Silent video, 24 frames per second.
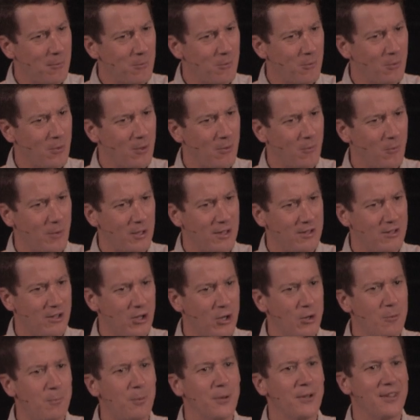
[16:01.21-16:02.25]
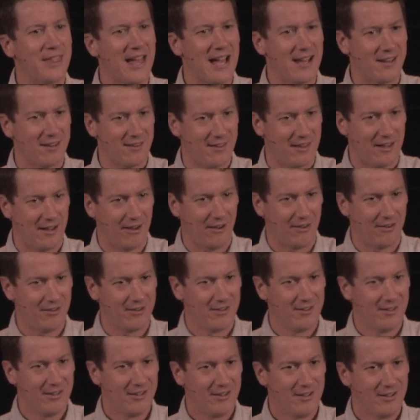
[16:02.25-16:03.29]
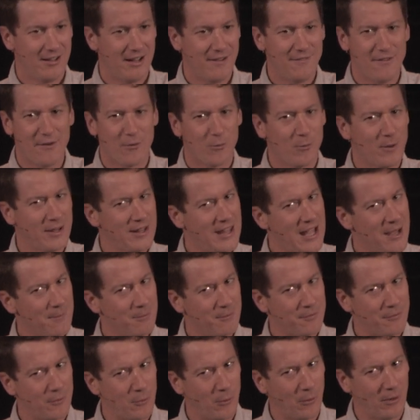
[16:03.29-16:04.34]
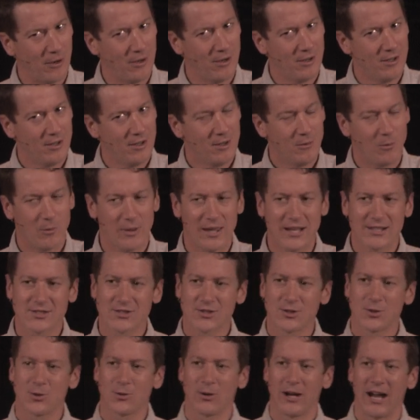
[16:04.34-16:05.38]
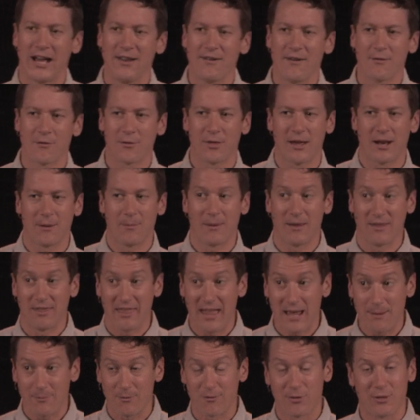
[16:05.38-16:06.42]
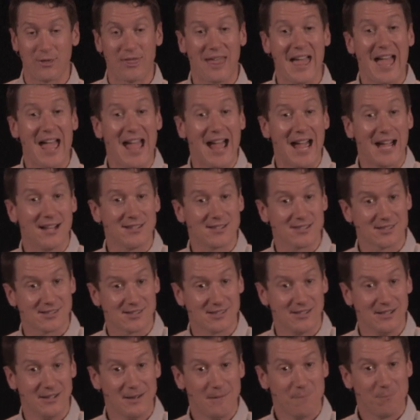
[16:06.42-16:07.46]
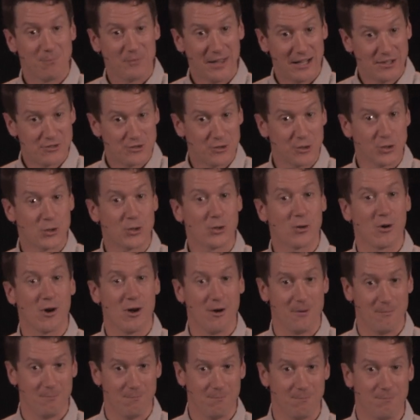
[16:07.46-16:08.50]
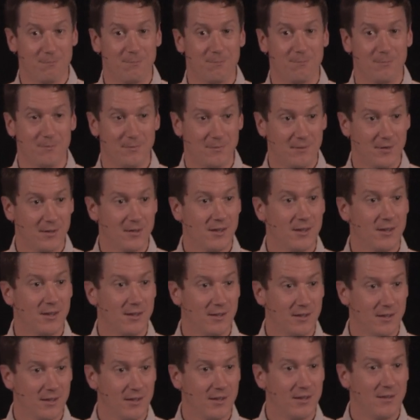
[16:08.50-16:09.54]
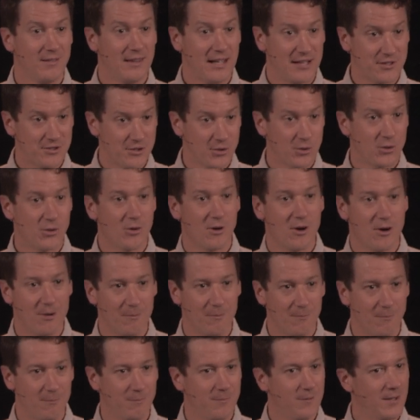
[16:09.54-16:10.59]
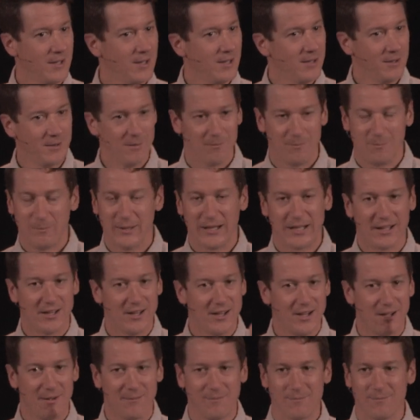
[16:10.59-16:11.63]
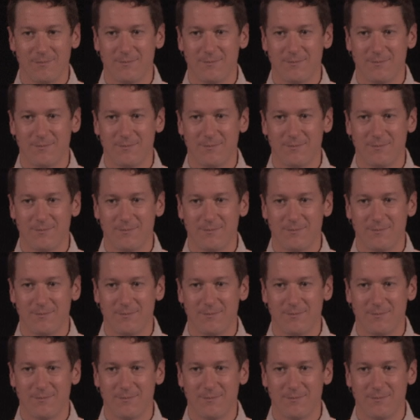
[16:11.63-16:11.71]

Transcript: wait, wait who put that in there? I've never read that before. Well, that's crap. I never thought about that, but that's, that's your crumb. That's your crumb. Pick it up,